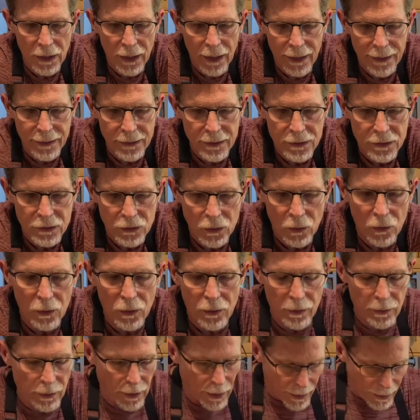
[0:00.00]
I
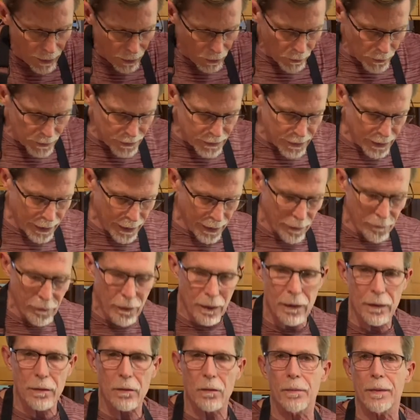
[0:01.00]
always have a
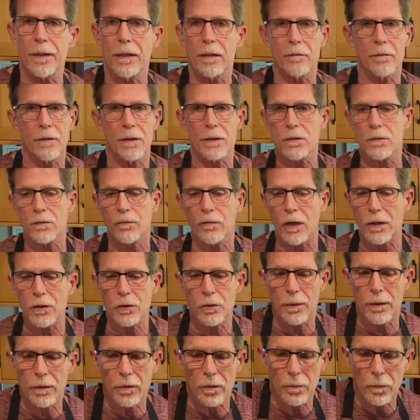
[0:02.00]
little bit of this fresh
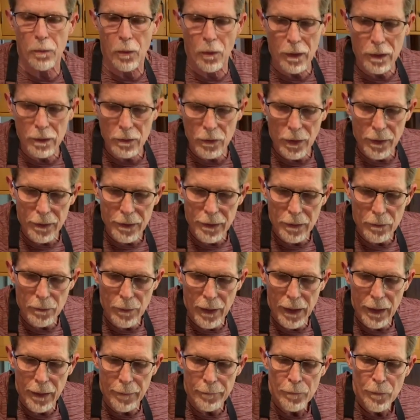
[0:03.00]
rendered pork lard in
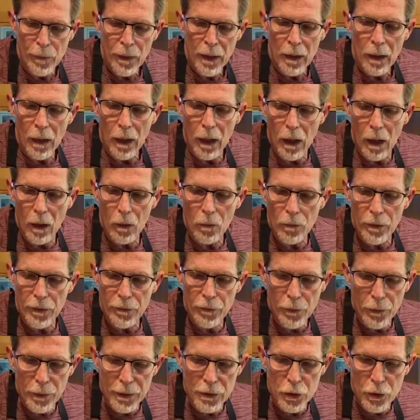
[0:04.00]
my
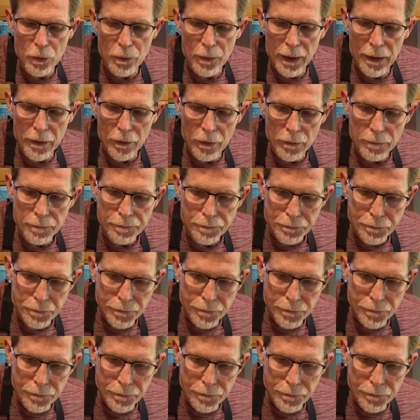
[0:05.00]
refrigerator.